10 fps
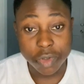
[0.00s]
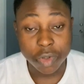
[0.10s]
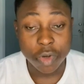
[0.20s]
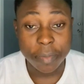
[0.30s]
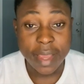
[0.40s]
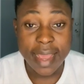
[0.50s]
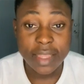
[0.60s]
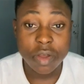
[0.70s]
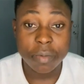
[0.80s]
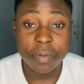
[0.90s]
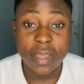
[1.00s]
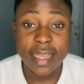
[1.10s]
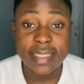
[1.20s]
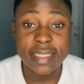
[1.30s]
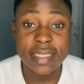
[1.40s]
So you may end up
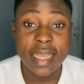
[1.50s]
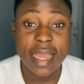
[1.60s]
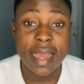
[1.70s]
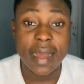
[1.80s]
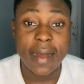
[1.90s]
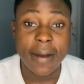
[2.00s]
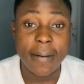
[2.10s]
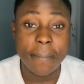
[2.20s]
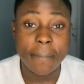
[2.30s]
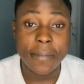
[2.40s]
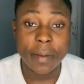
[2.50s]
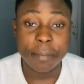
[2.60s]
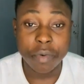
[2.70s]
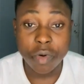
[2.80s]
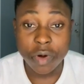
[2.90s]
getting a
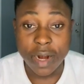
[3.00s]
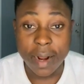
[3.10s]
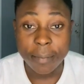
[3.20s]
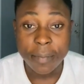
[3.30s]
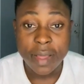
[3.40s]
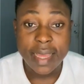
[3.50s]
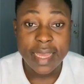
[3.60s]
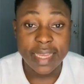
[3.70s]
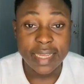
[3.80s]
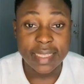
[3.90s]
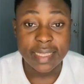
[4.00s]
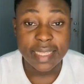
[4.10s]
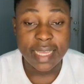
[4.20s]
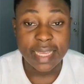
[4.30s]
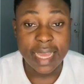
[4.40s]
program in
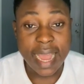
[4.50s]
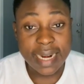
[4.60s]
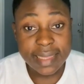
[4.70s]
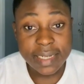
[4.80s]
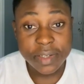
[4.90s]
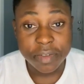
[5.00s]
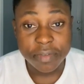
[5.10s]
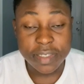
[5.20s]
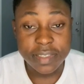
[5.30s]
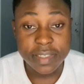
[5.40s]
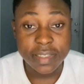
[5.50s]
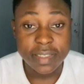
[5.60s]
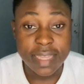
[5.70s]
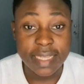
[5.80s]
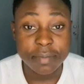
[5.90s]
a R3 university
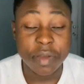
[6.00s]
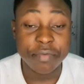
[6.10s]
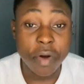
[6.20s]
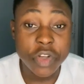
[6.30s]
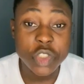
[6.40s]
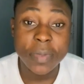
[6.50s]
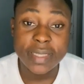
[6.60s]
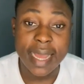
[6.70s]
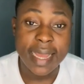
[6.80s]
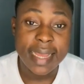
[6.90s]
that performs better